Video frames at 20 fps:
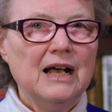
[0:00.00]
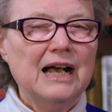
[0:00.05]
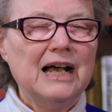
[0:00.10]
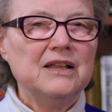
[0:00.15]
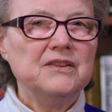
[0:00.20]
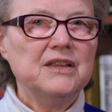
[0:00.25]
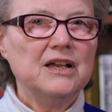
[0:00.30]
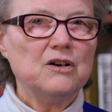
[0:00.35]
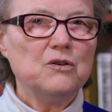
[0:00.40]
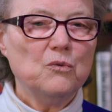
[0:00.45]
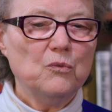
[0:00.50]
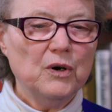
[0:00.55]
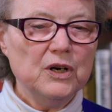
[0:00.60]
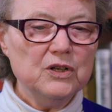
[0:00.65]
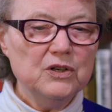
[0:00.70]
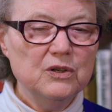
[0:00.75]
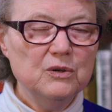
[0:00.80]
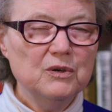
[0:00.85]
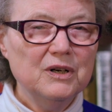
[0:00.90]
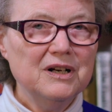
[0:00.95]
And that
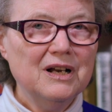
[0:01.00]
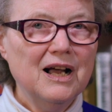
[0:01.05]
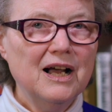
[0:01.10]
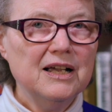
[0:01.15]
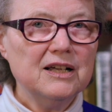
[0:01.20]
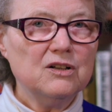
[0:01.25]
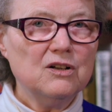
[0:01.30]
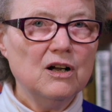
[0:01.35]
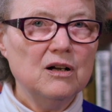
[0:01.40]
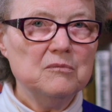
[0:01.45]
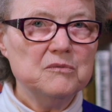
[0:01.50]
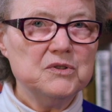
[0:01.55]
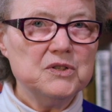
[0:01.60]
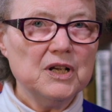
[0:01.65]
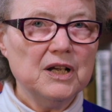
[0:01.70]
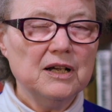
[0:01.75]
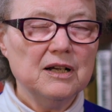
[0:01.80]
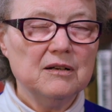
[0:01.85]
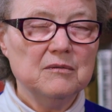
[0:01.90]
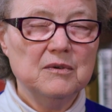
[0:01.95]
when you and I come
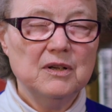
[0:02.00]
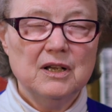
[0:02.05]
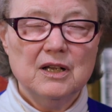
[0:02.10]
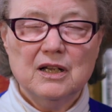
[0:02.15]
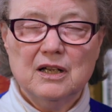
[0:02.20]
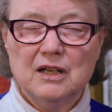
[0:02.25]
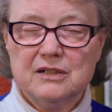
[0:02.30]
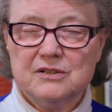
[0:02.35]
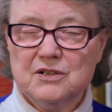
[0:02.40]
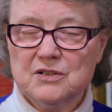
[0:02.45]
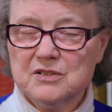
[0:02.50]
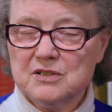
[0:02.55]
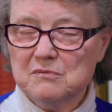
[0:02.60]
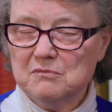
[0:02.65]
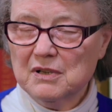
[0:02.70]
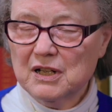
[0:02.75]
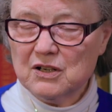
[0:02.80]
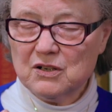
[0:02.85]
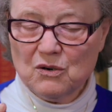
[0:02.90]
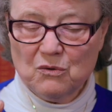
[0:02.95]
to him, it doesn't
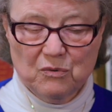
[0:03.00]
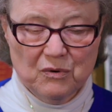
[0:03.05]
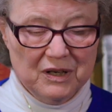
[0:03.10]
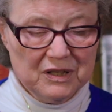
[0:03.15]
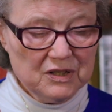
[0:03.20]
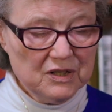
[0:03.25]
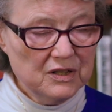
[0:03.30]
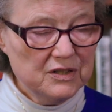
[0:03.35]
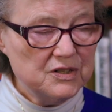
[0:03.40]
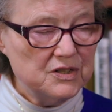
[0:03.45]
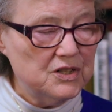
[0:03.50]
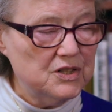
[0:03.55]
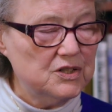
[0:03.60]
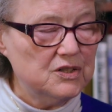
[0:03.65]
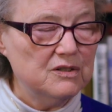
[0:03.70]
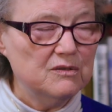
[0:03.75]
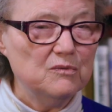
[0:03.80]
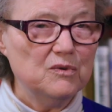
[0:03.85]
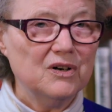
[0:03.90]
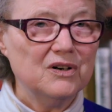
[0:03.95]
matter what
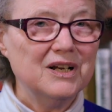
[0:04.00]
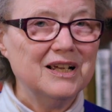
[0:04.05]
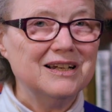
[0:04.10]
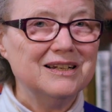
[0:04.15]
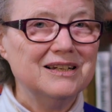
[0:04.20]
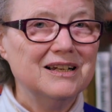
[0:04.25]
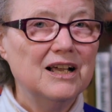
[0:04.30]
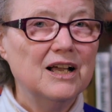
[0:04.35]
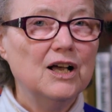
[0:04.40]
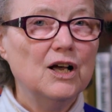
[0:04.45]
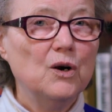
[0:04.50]
condition we're in,